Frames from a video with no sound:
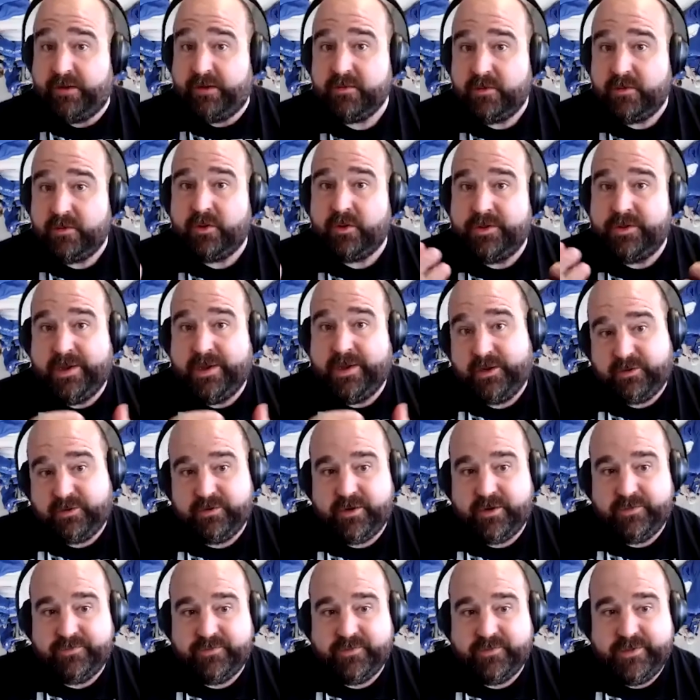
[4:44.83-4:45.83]
on the
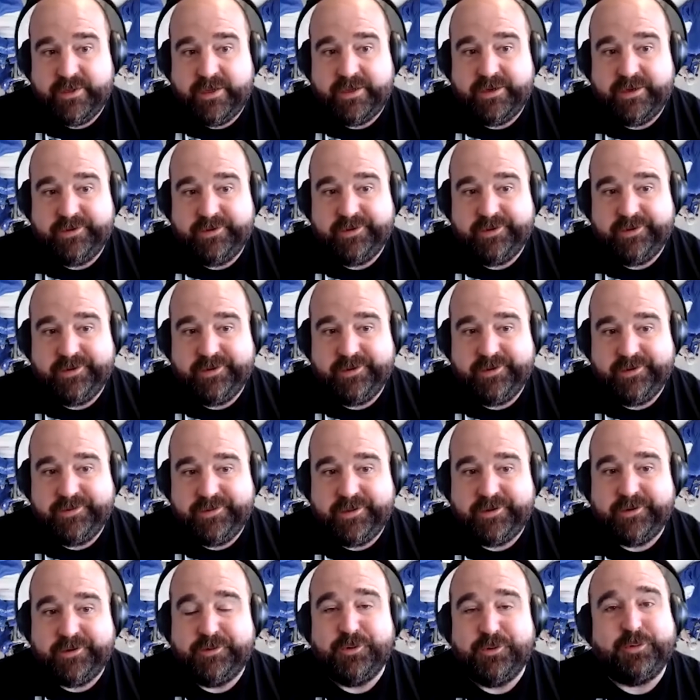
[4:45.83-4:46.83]
aircraft than
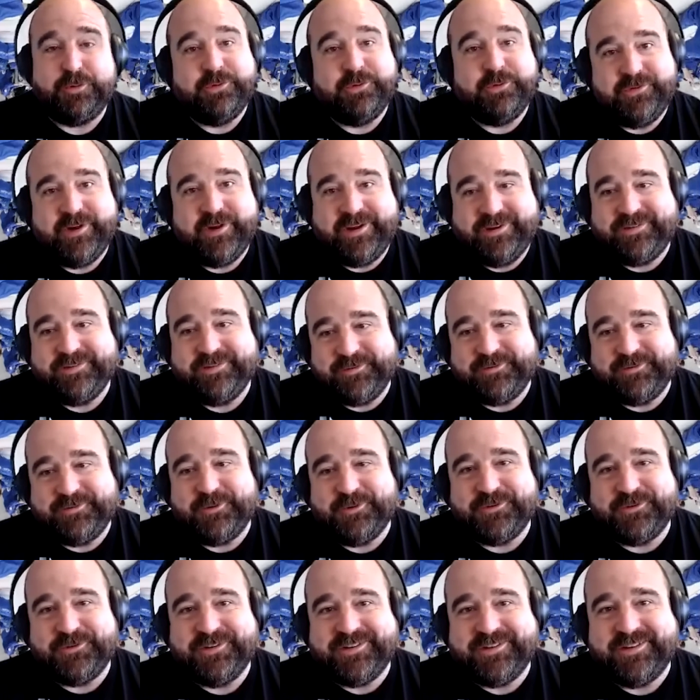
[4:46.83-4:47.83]
a normal flight. Of
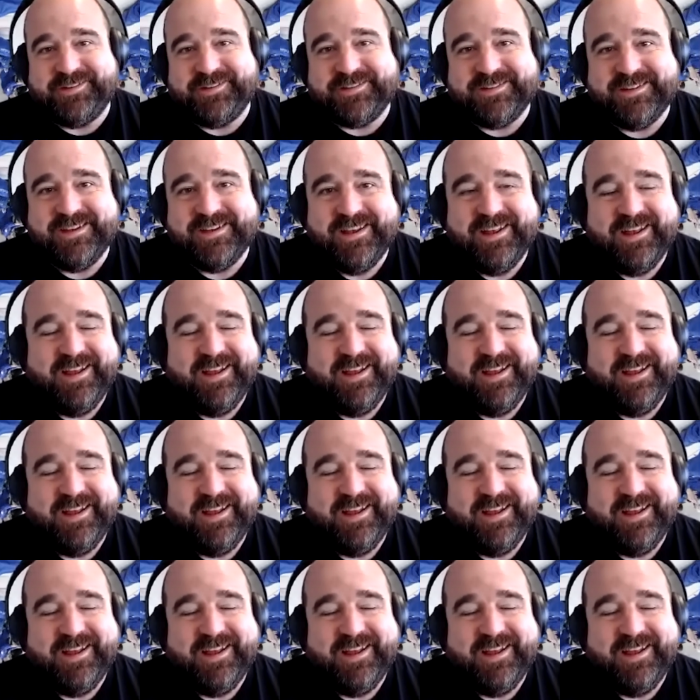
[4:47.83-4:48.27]
course it does.